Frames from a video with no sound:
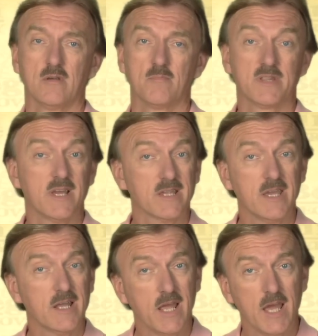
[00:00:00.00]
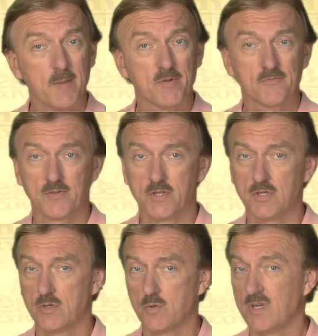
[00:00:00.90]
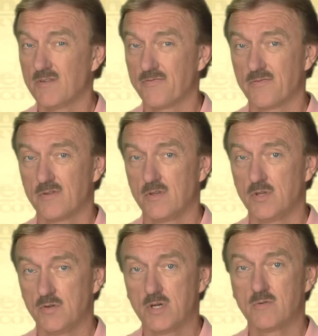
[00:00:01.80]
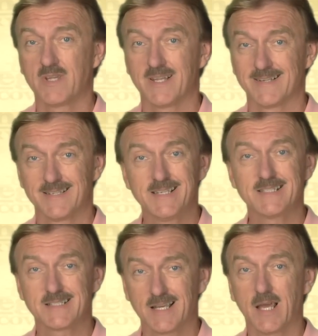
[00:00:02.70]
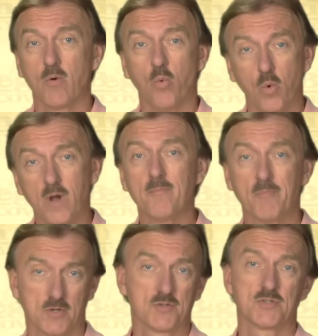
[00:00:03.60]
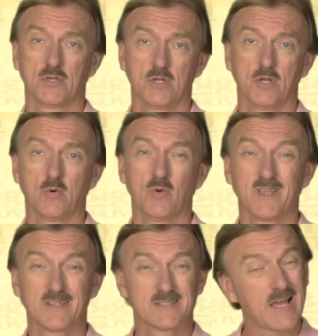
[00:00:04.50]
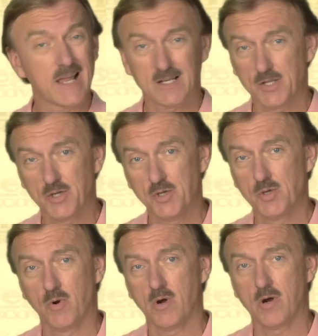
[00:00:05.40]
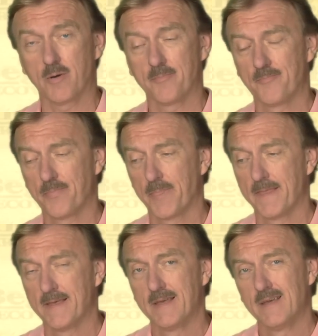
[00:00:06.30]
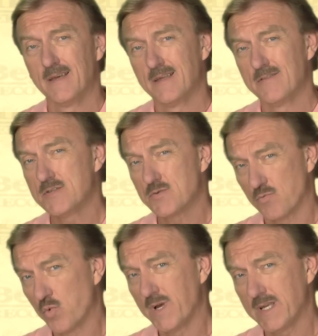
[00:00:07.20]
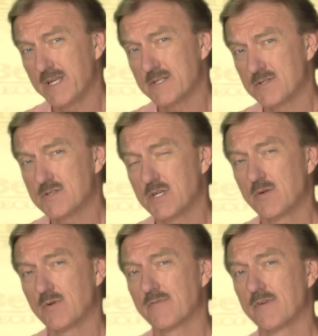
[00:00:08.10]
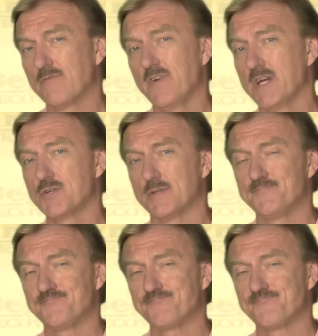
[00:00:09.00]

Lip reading: But that can't happen for you if you don't at least let one person know exactly who you are. This really is the secret of confession,